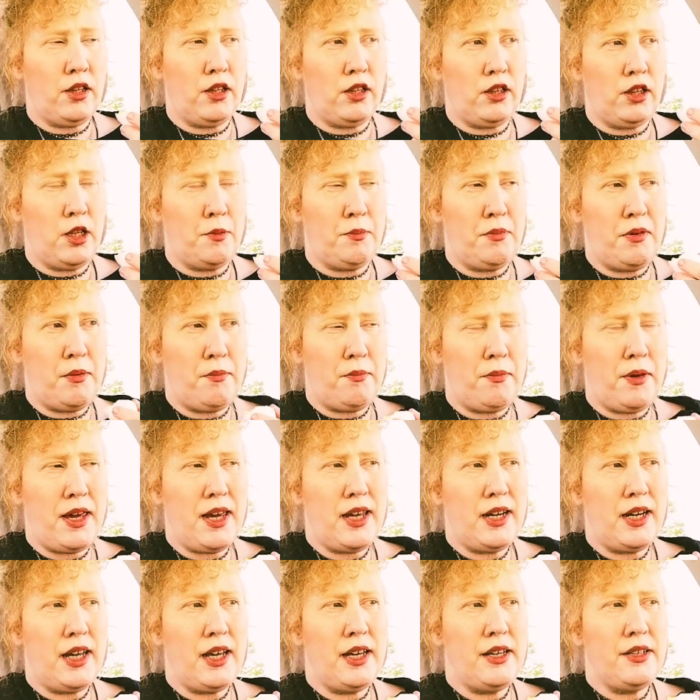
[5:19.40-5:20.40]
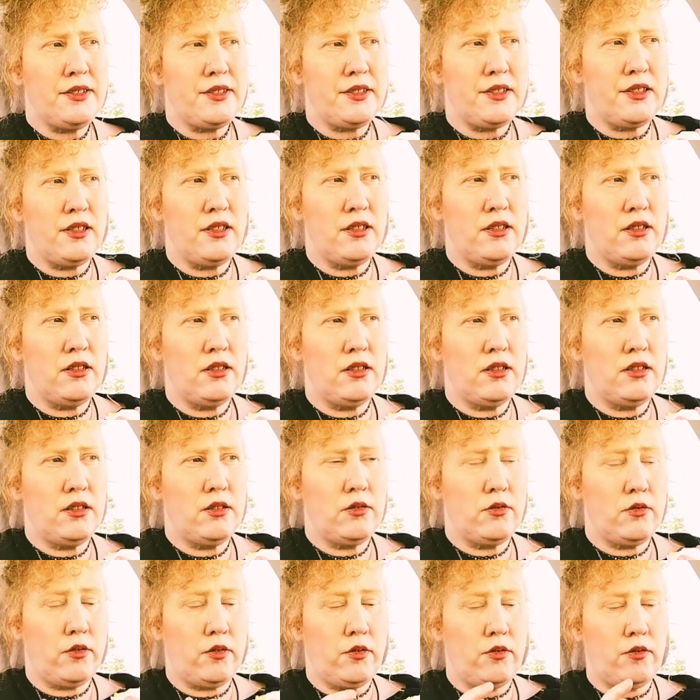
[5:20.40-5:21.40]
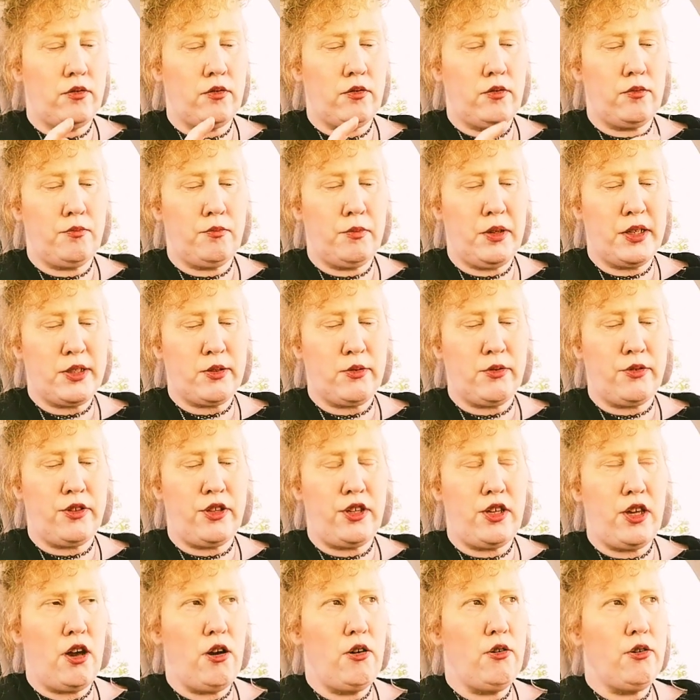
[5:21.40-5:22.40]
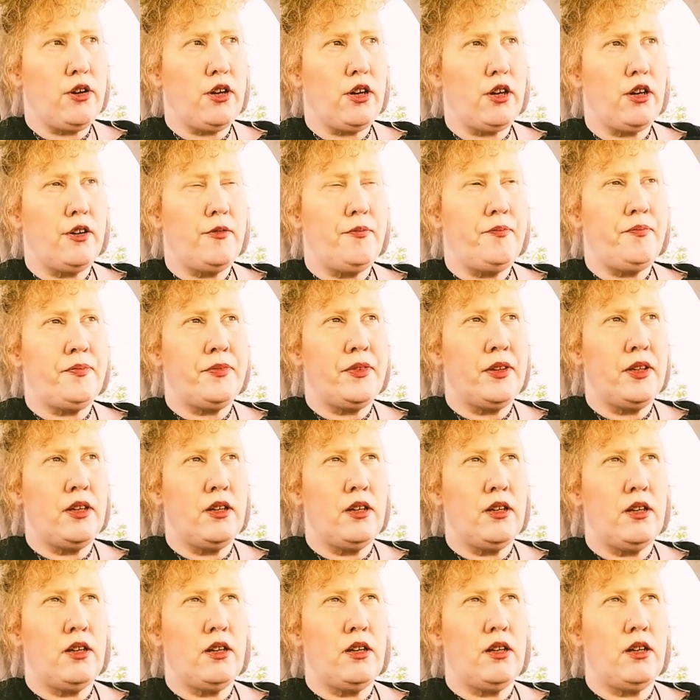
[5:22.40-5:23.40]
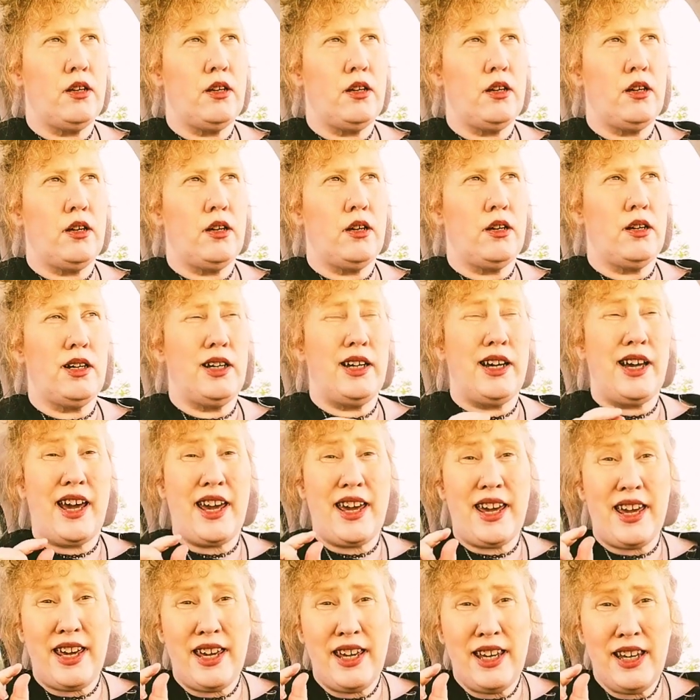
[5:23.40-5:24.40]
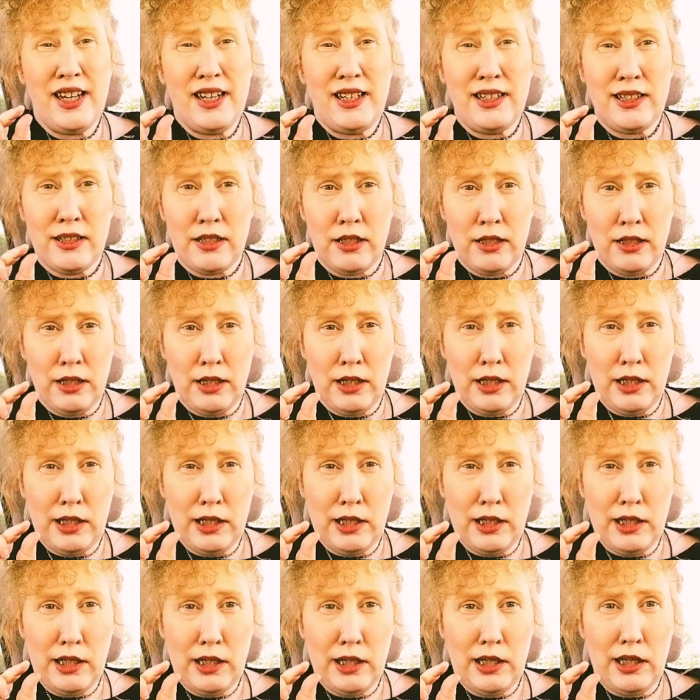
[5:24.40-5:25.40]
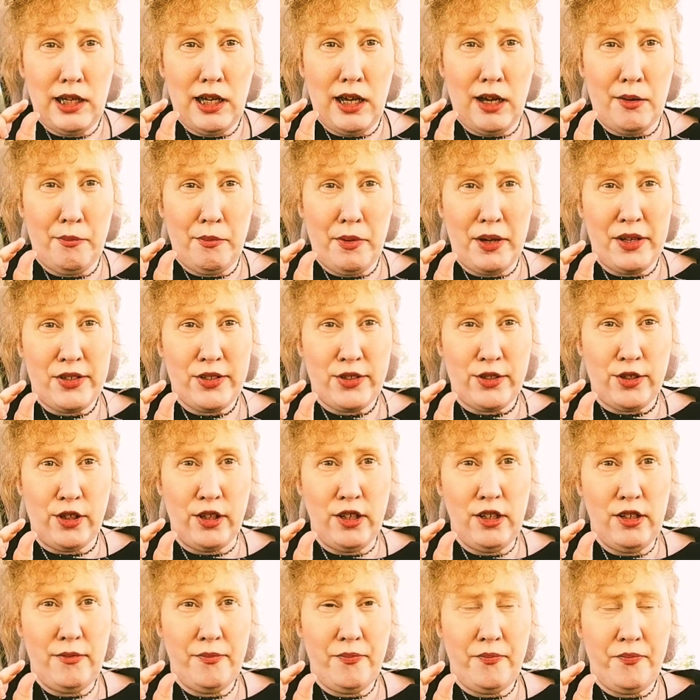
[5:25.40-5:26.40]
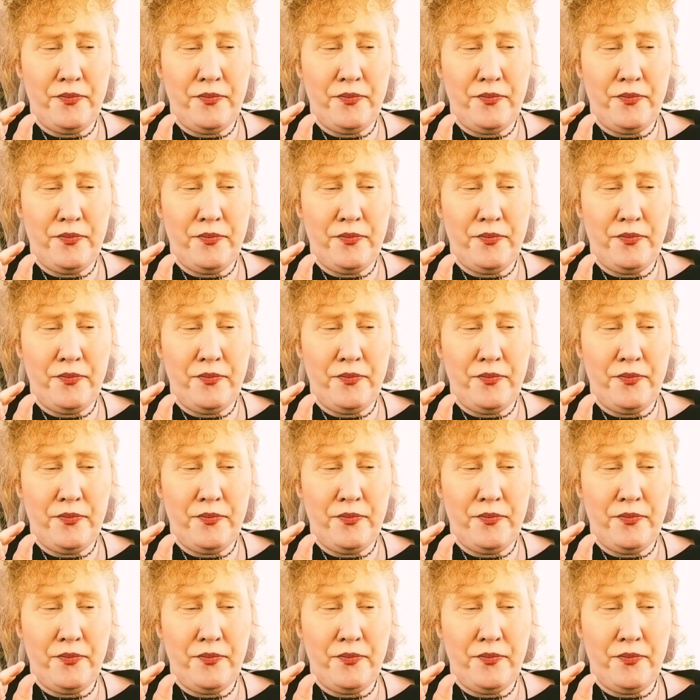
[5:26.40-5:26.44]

a little bit of mayonnaise mixed with the yolk, a hint of mustard.